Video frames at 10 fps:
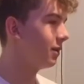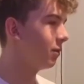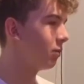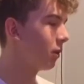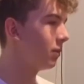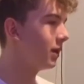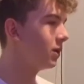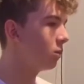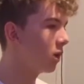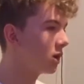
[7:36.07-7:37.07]
Probably
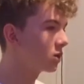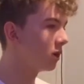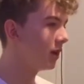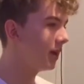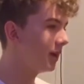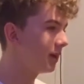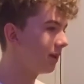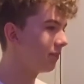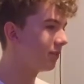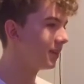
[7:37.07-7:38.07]
your worst quality,
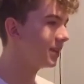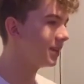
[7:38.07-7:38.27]
I think,